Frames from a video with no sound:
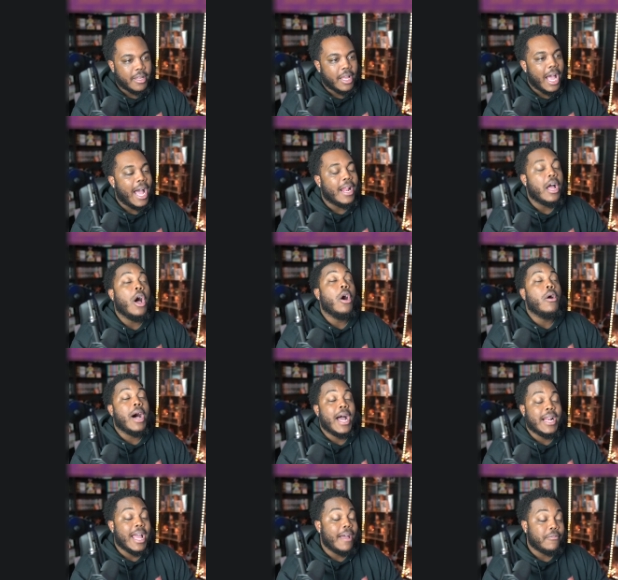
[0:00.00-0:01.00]
I oh,
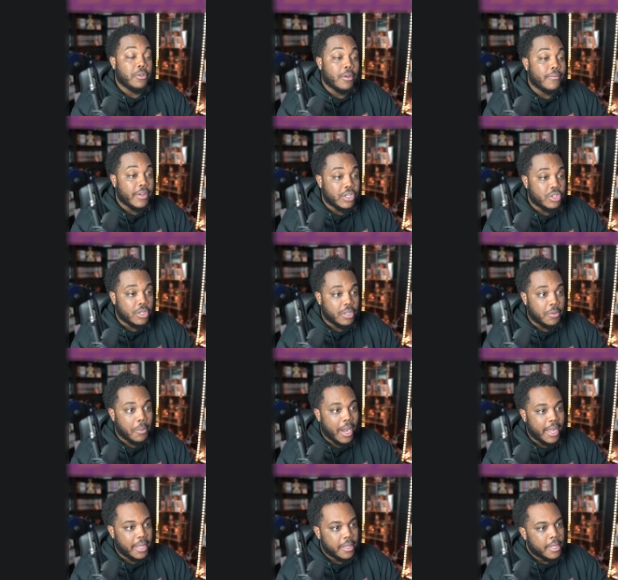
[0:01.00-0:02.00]
I'd have to eventually
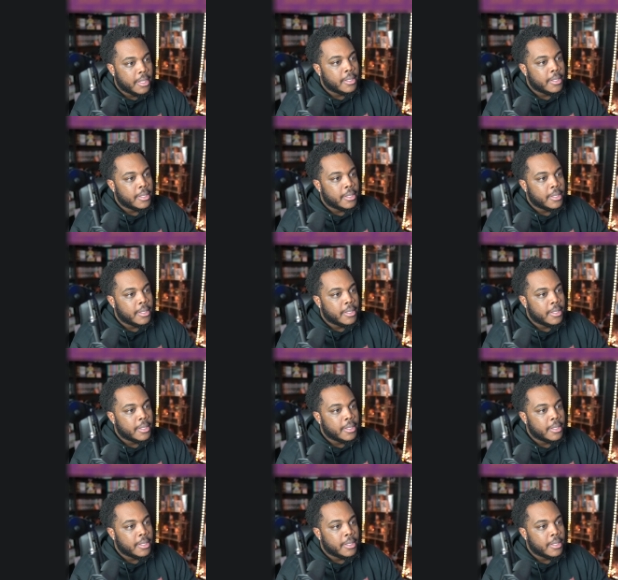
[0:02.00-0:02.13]
write.